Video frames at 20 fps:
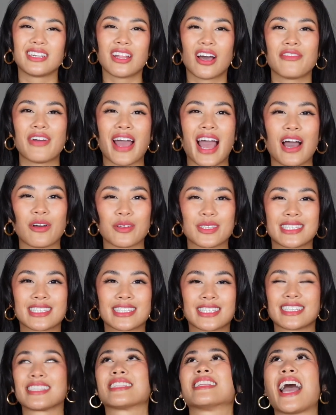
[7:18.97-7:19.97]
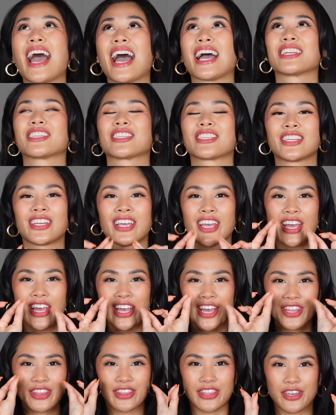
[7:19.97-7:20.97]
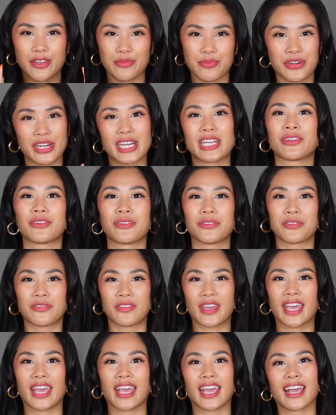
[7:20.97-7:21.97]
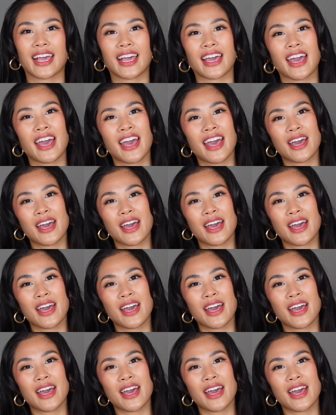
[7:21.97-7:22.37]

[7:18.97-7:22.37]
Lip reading: love how snatched the PrettyLittleThing